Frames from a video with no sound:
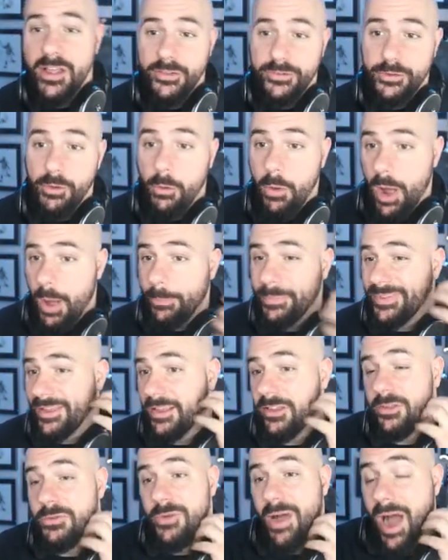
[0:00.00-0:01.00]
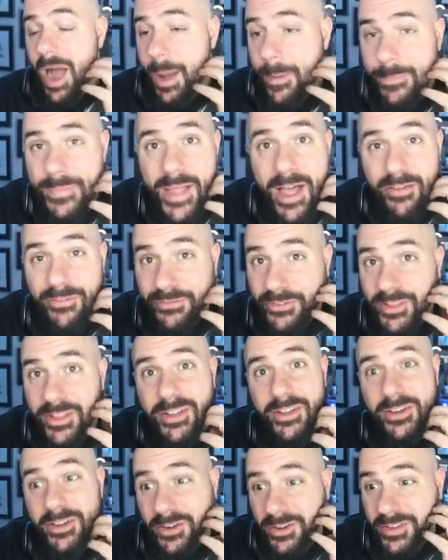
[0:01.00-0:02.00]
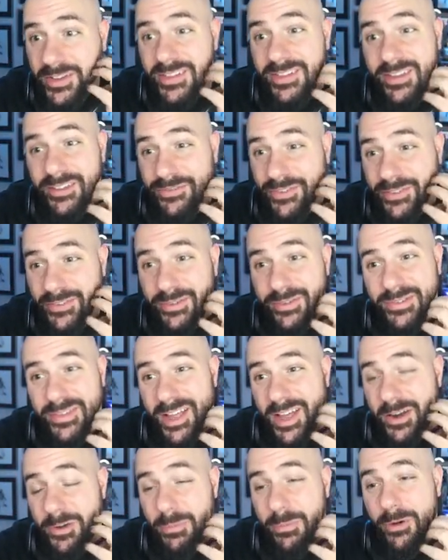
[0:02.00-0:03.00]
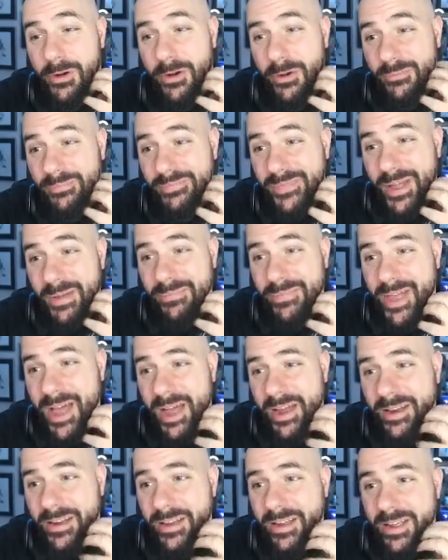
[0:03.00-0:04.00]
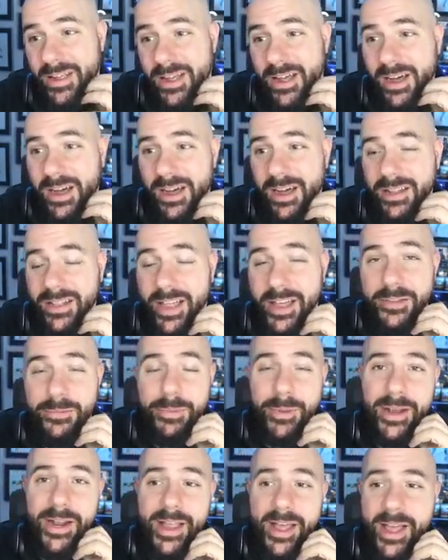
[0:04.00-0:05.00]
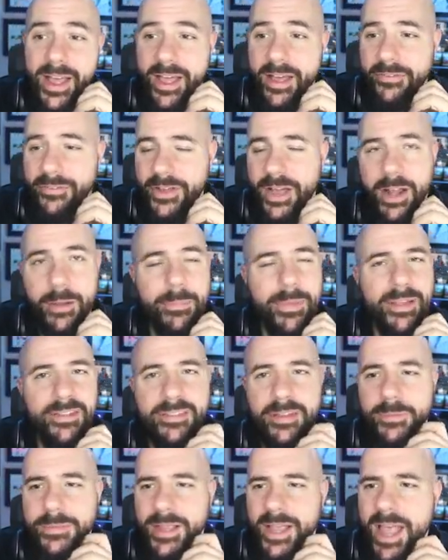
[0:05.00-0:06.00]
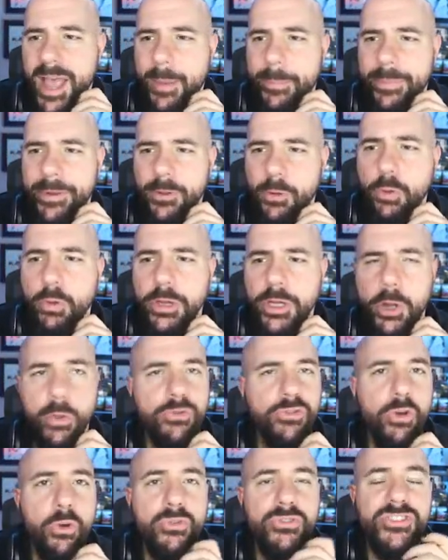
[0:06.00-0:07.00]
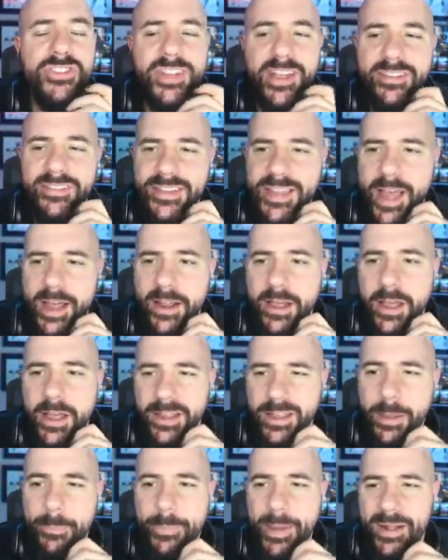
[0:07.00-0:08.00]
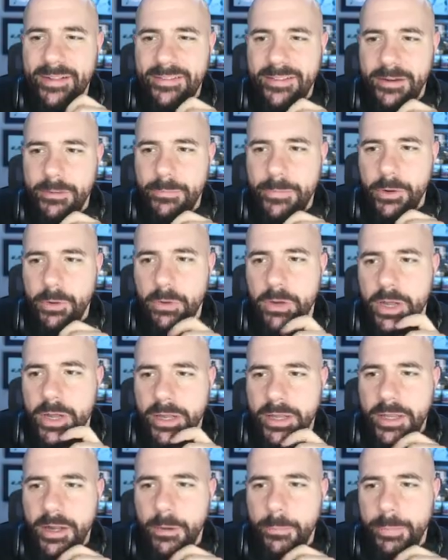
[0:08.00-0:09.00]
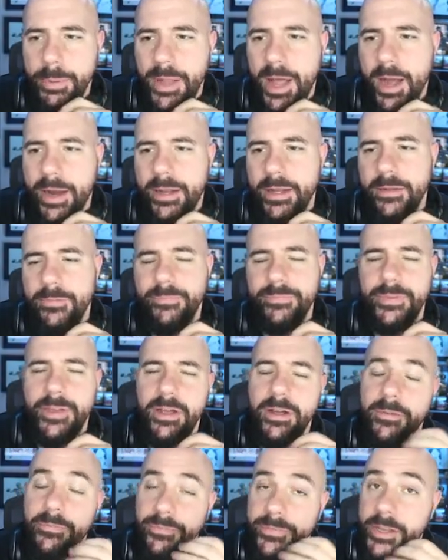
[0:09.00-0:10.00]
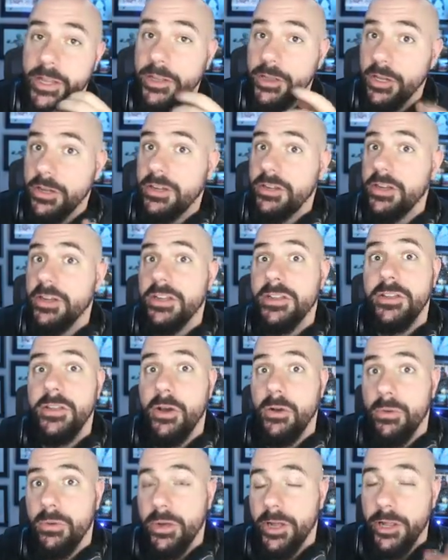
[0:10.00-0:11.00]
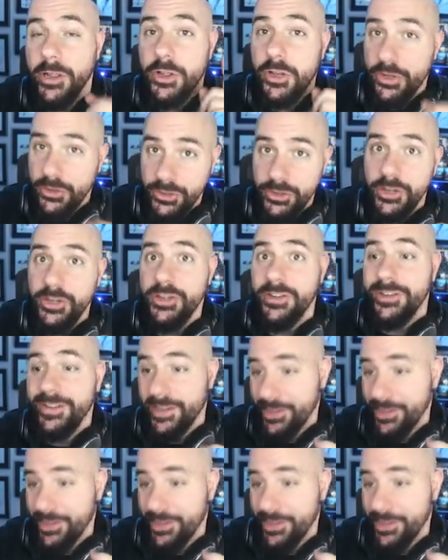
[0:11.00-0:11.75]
So I'm telling you, I'm not feeling good on the defensive side of the ball. I'm not. Last play of the half, got to make something happen, and Julio Jones does that. Get back to the middle, get a block. It looked good, though. It looked good.